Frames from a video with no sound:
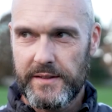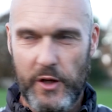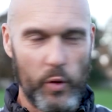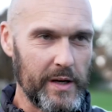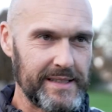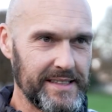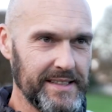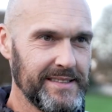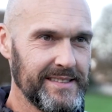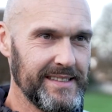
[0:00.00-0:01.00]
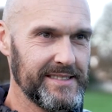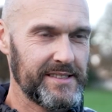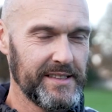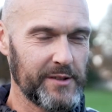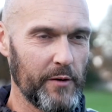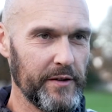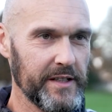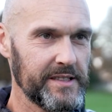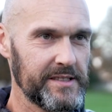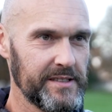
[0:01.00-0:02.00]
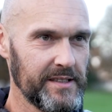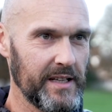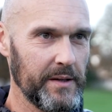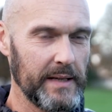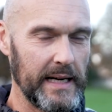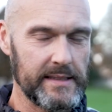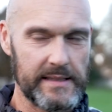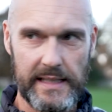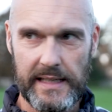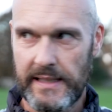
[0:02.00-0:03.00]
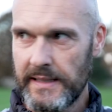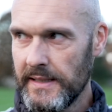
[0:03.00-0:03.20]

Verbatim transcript: the quality is is obvious, you know, and uh,